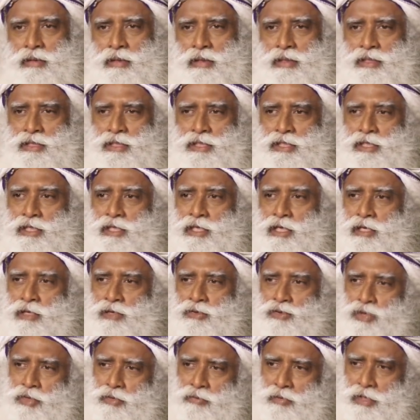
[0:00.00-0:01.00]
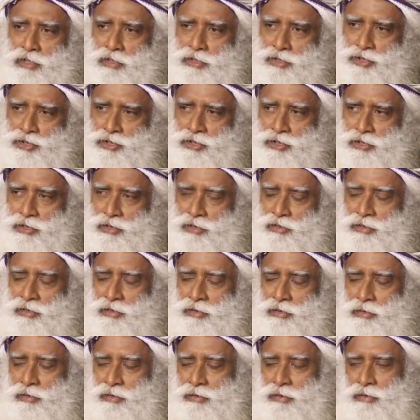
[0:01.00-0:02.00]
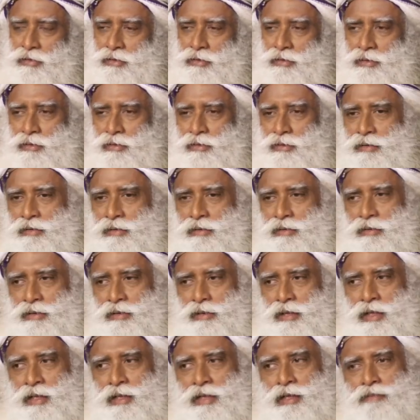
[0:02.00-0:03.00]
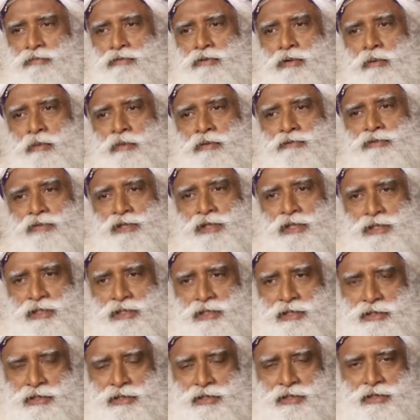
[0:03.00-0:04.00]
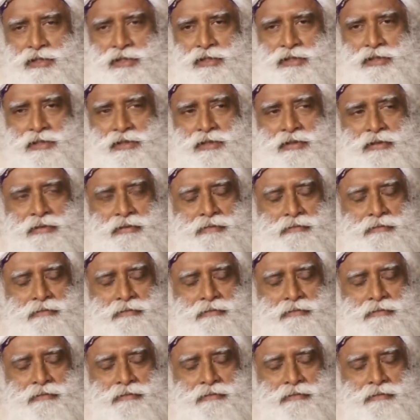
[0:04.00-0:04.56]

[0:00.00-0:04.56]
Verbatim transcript: is seeking revenge in the form of justice.